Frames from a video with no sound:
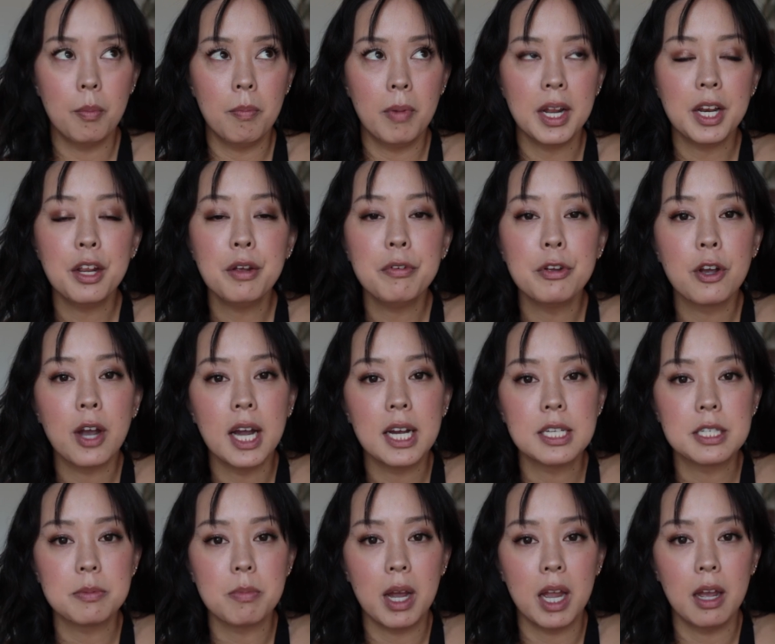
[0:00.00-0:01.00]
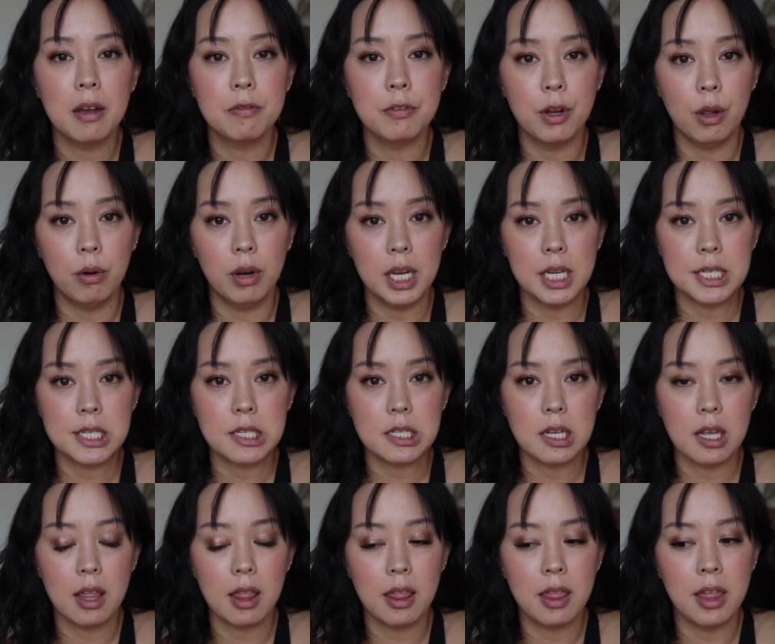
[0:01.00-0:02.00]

Many of you guys might have noticed